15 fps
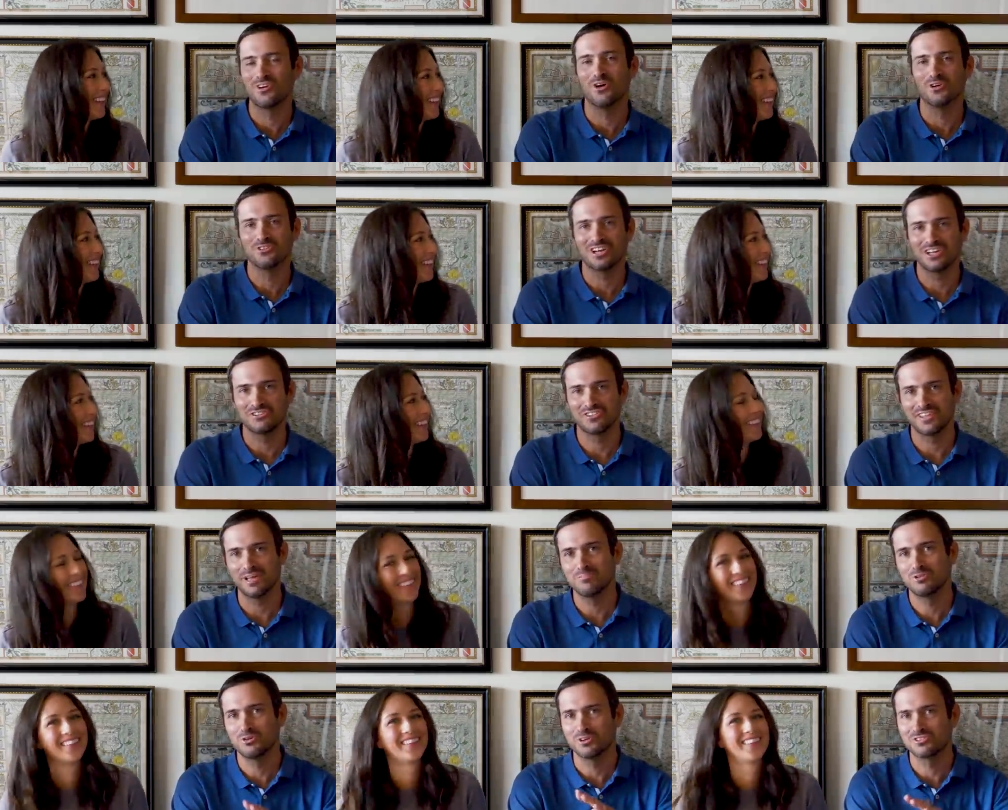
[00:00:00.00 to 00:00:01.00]
Speaker 1: so it was nice of them
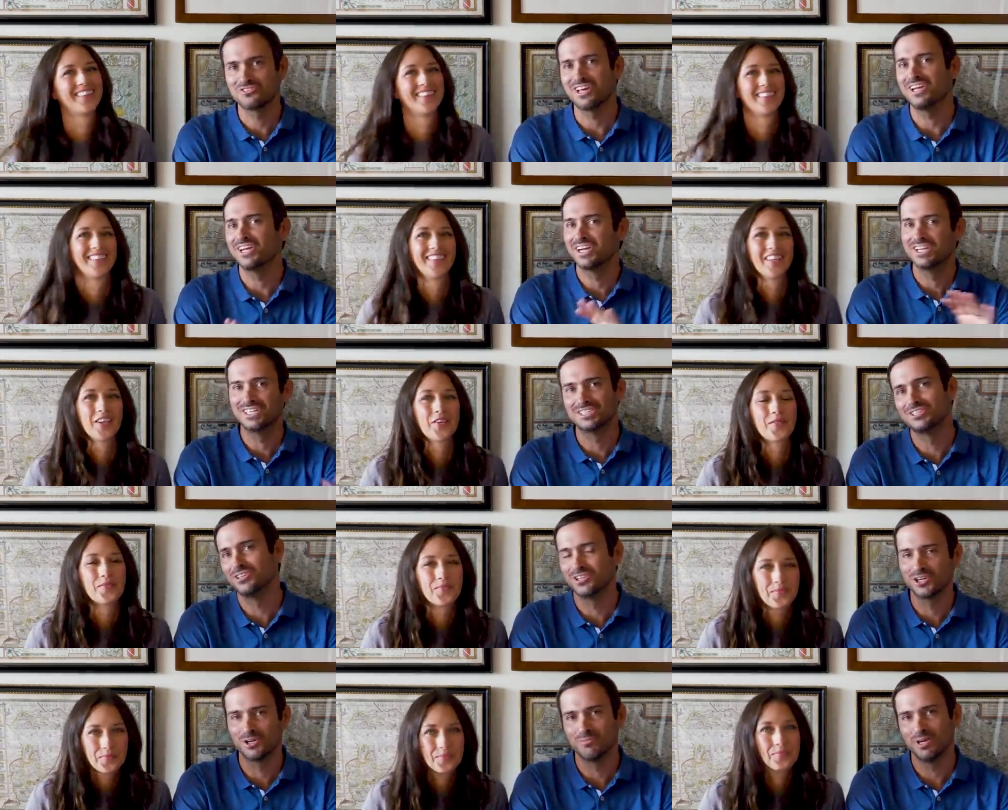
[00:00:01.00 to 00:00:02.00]
to extend it at least a
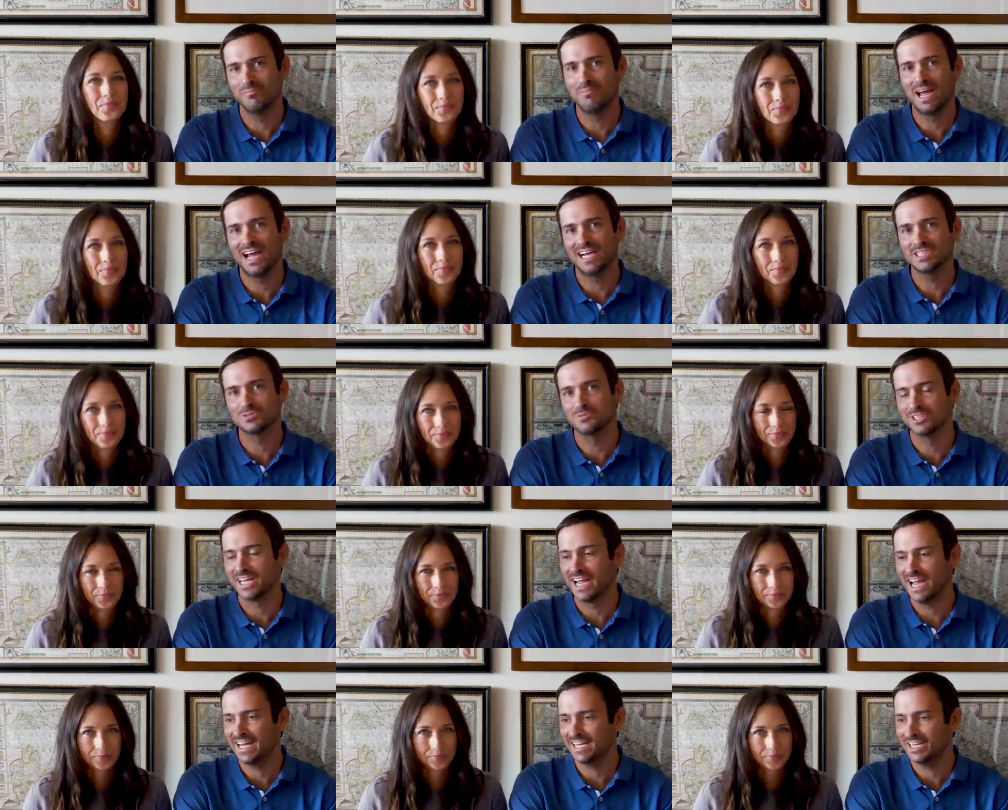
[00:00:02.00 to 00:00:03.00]
little bit past what they
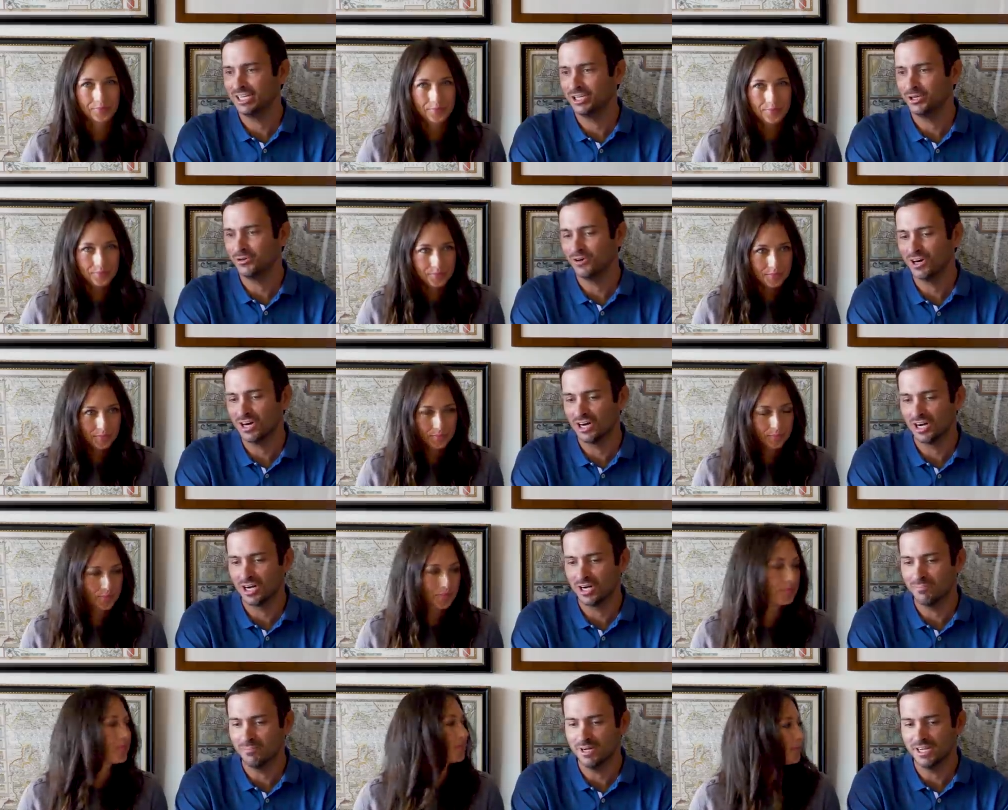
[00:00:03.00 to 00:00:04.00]
had to do.
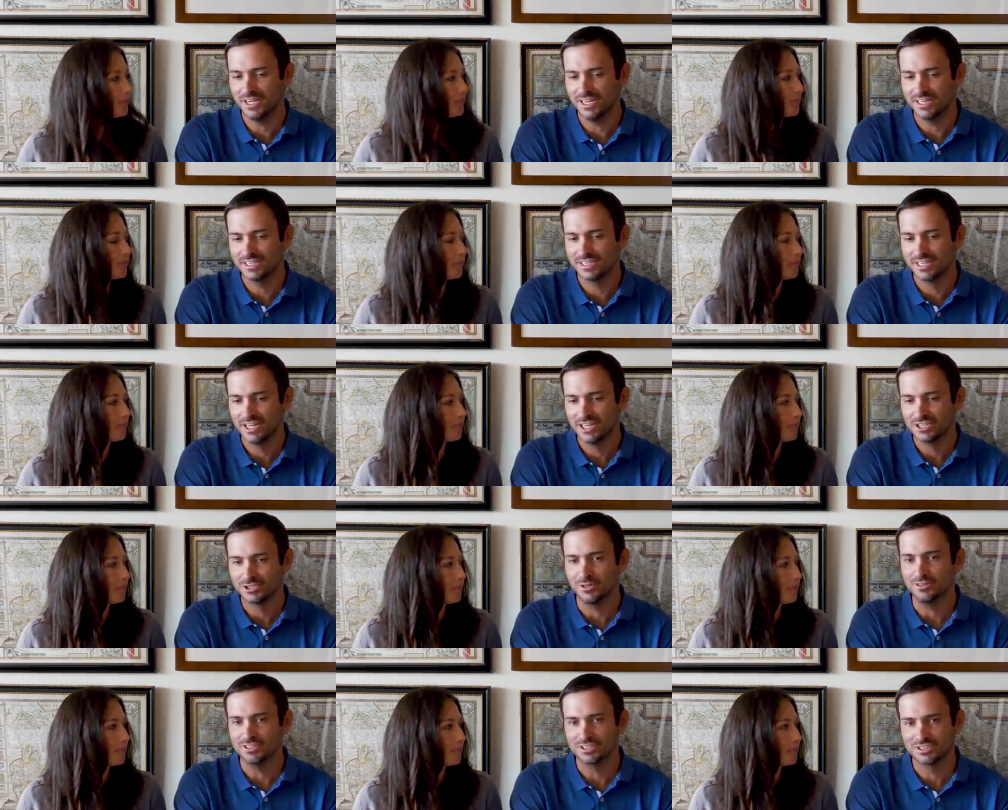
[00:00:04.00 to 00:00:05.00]
Um, and so it
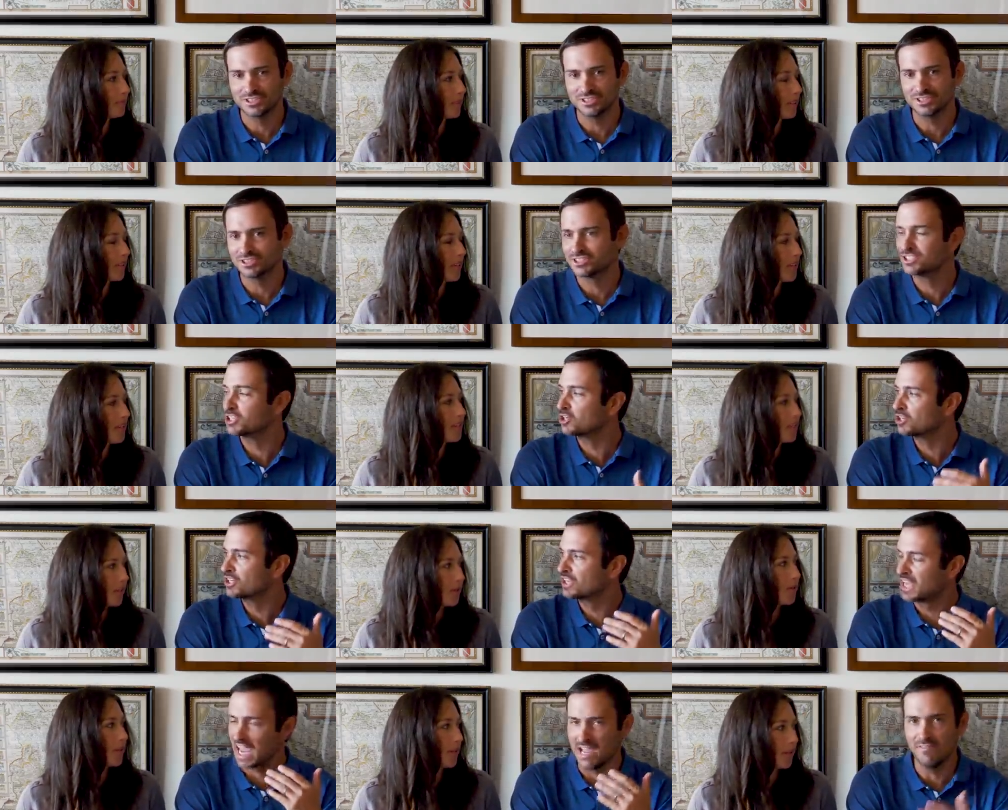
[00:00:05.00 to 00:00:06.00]
was, it was so,
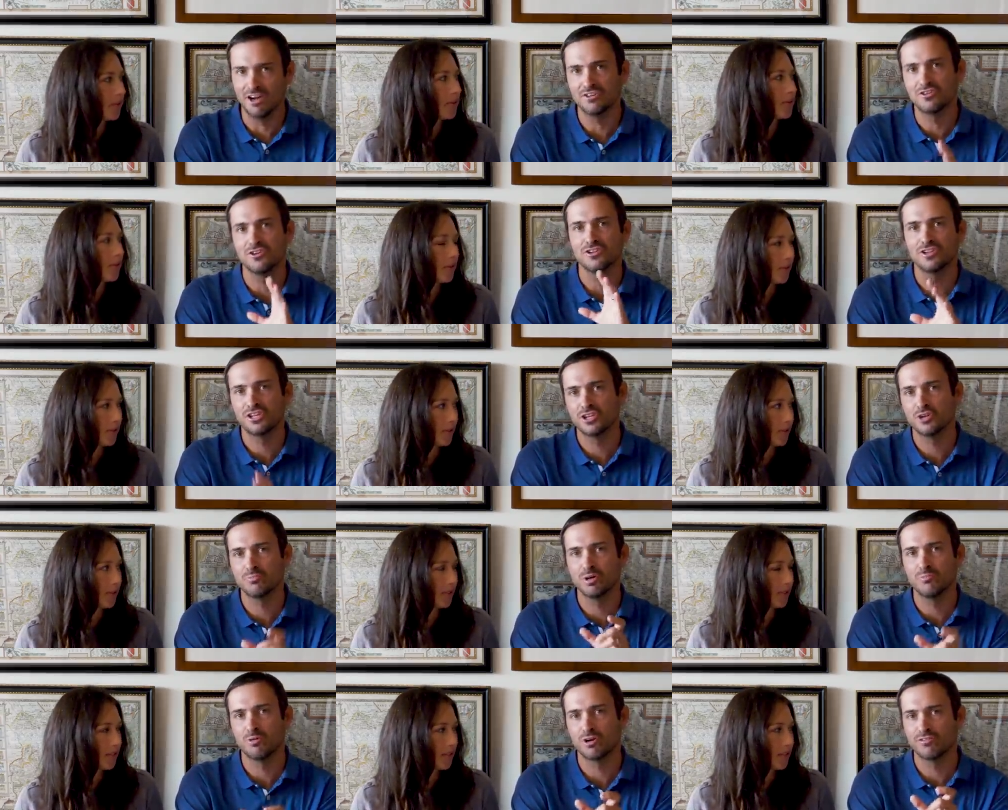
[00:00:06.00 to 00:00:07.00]
gave yeah. us a little bit
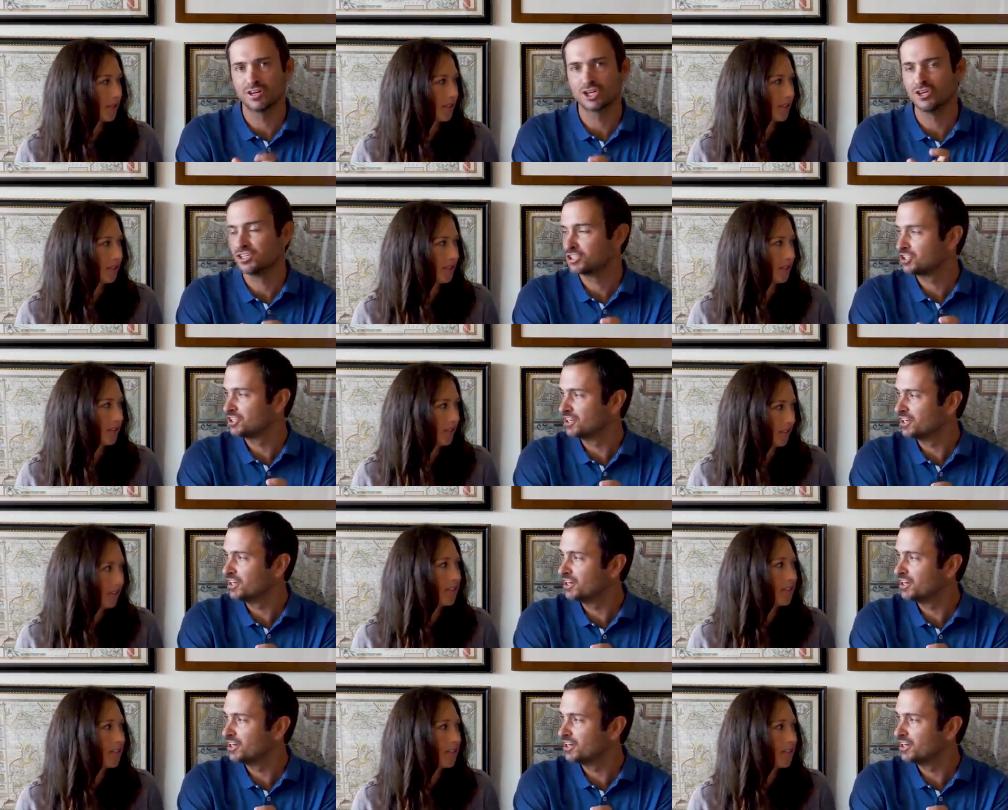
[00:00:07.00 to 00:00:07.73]
more of a cushion